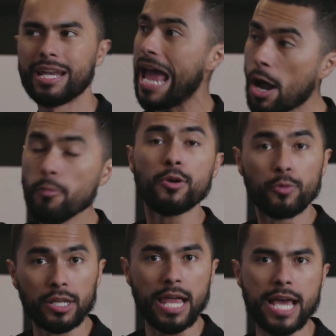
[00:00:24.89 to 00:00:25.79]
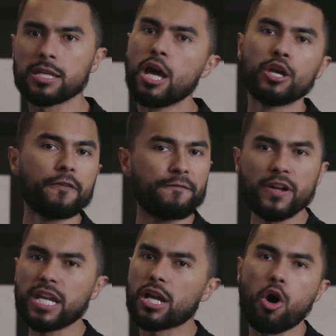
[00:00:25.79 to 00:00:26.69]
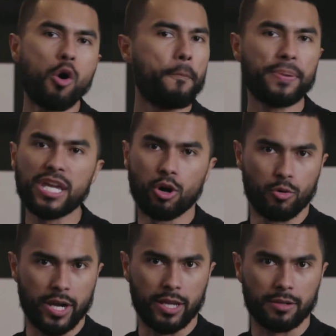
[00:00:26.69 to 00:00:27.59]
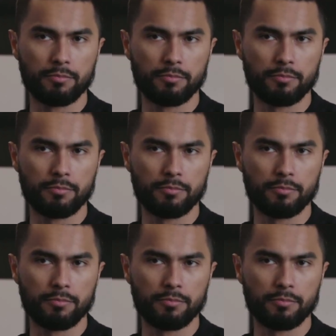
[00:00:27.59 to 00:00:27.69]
now we realize you're funding a whole pedo ring.